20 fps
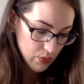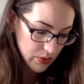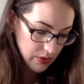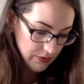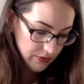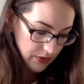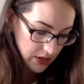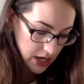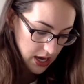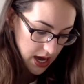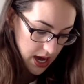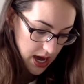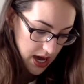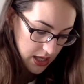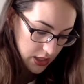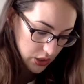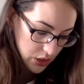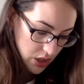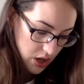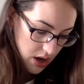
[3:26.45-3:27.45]
We've
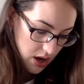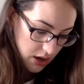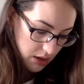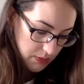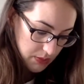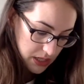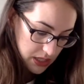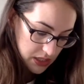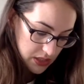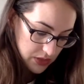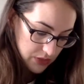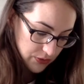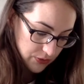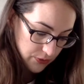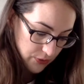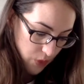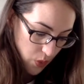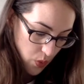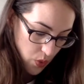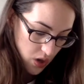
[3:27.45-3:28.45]
got log base
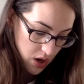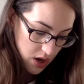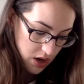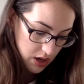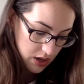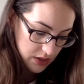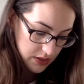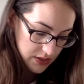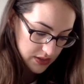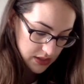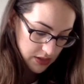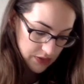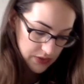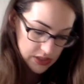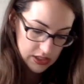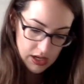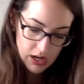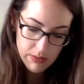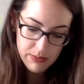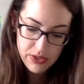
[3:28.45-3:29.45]
4, 7
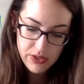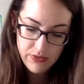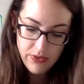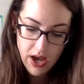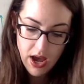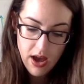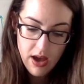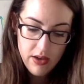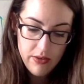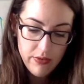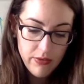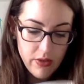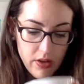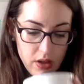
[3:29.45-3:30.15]
times 5.